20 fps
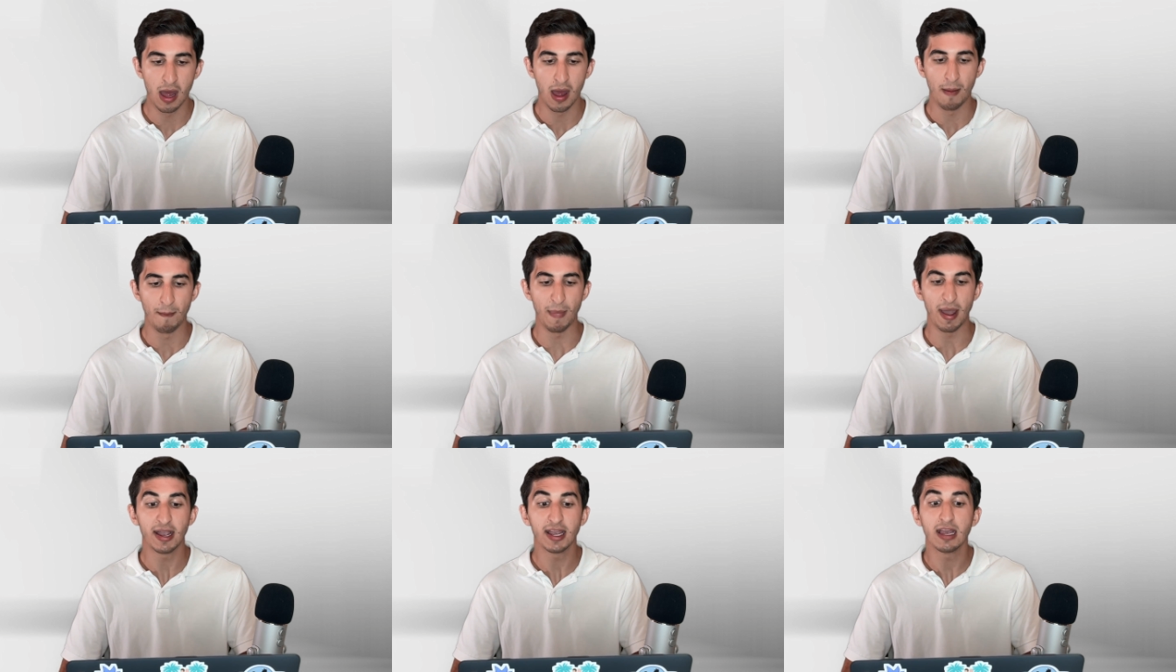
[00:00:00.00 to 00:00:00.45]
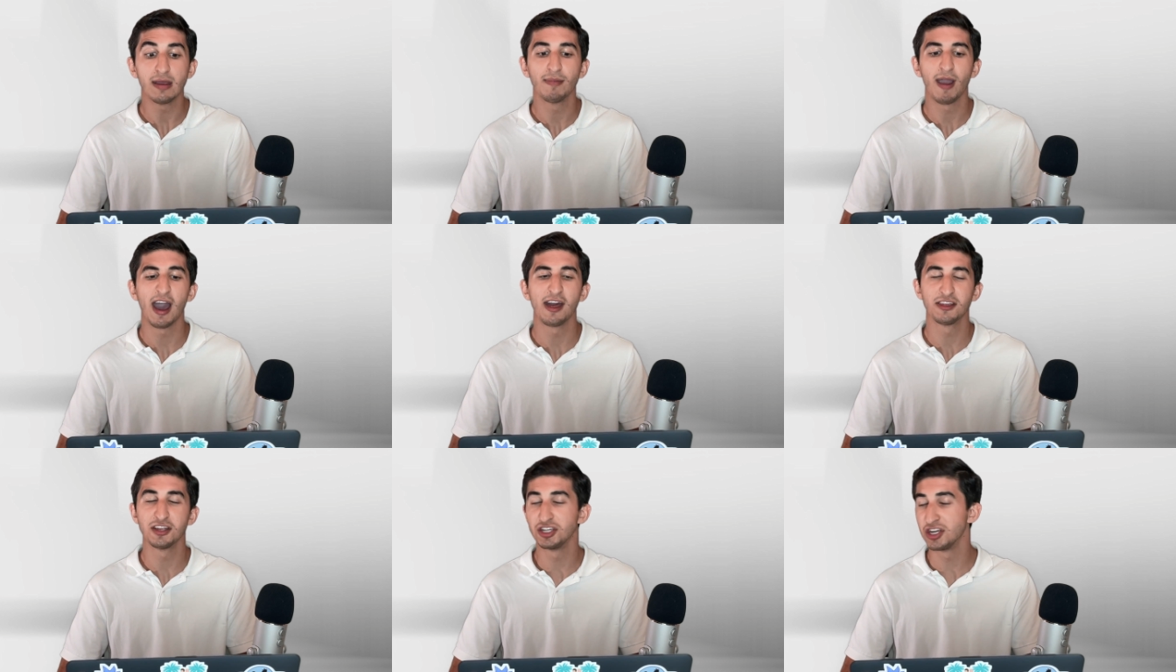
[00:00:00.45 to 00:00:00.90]
making
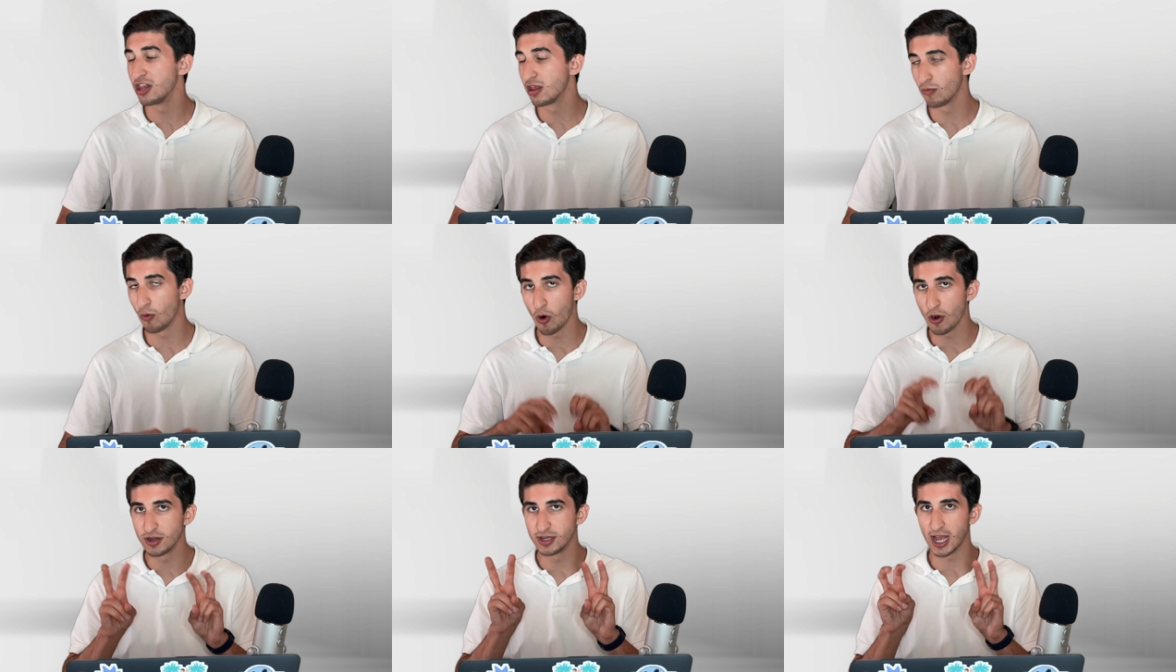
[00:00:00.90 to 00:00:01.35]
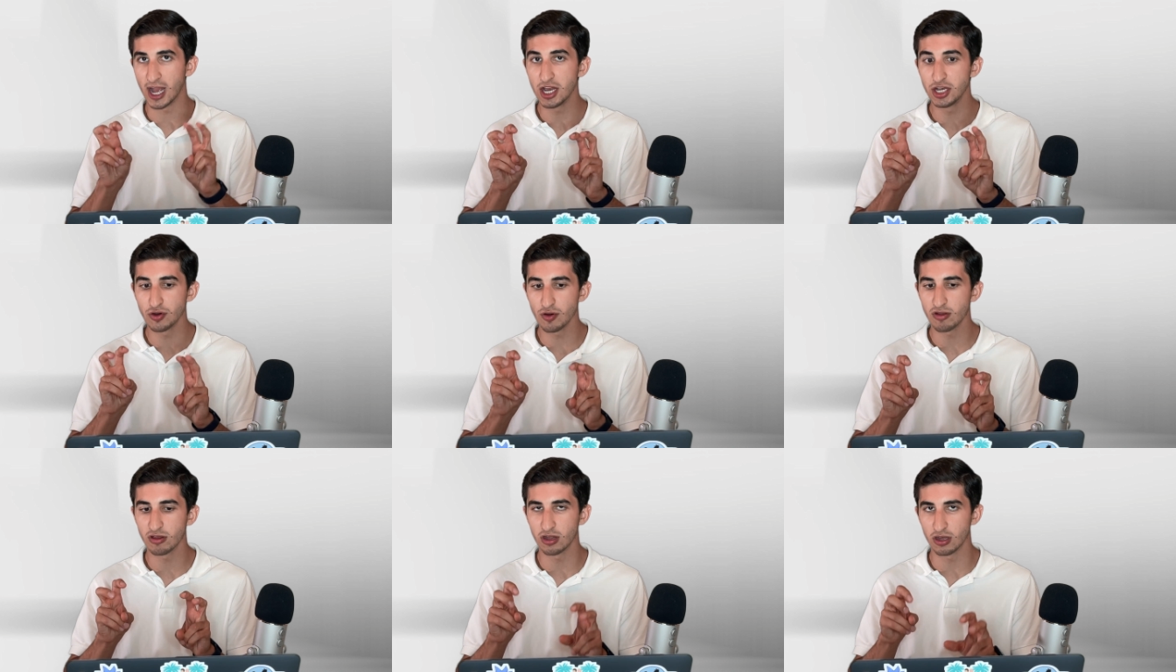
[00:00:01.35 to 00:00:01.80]
pathogens more
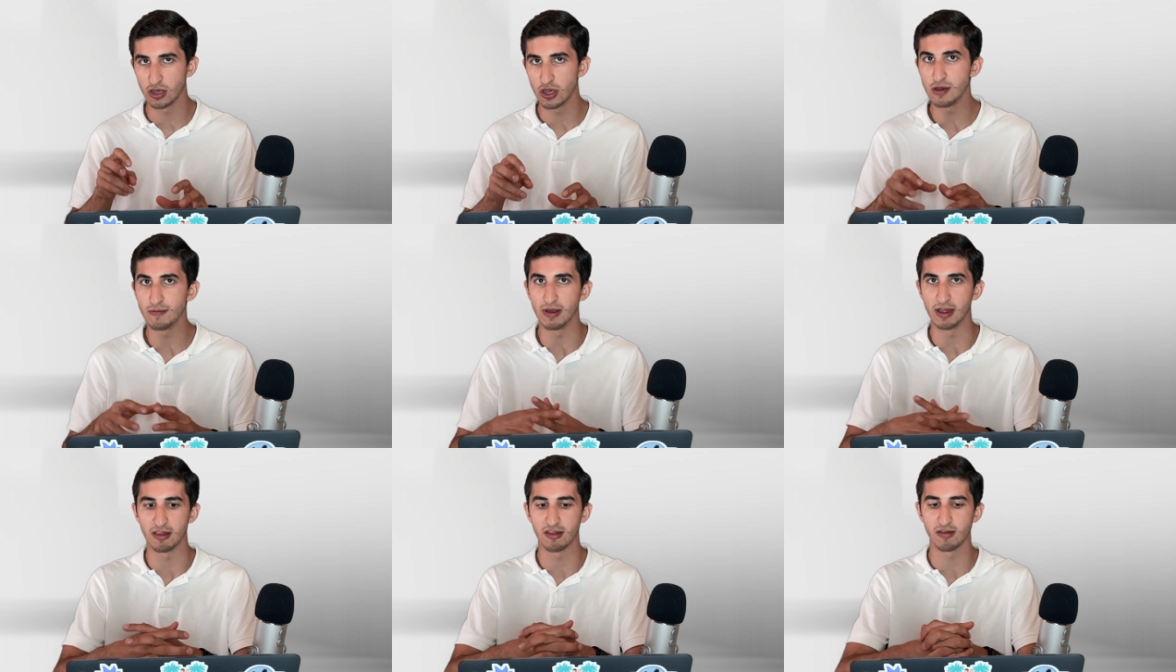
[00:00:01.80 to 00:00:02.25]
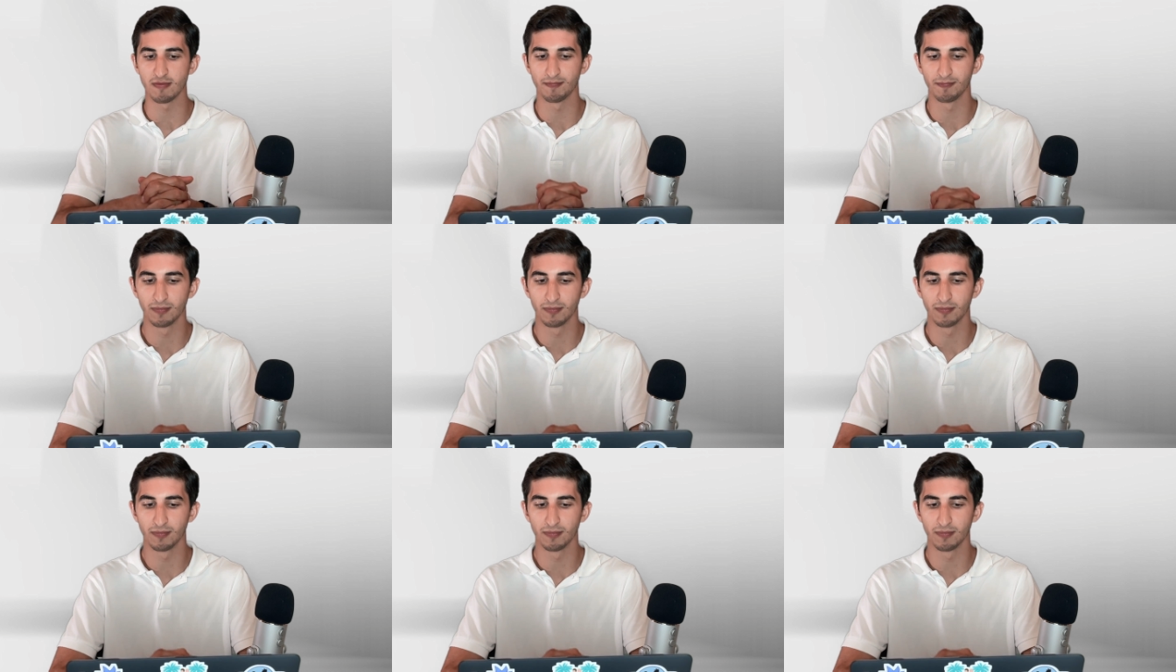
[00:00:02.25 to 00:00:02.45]
dangerous to humans.